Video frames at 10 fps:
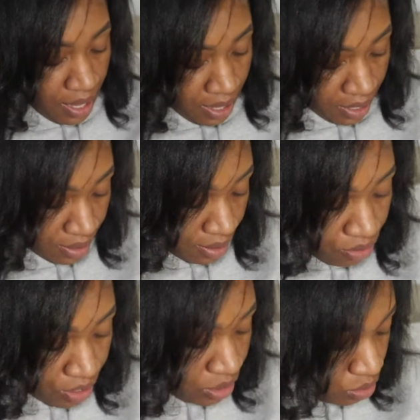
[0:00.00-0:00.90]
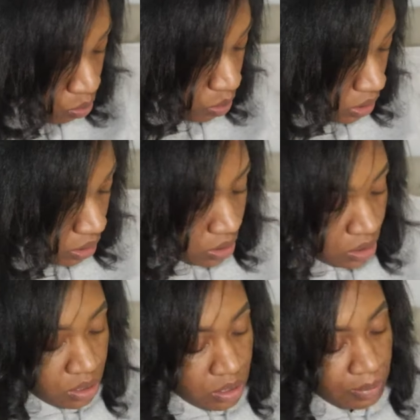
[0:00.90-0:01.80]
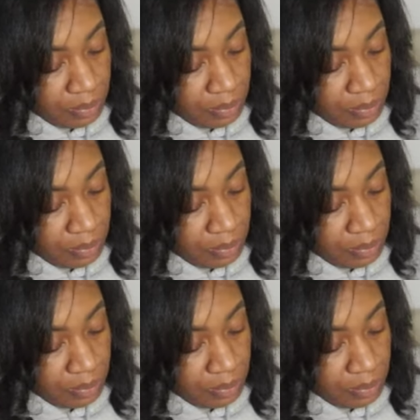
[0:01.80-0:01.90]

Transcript: And this was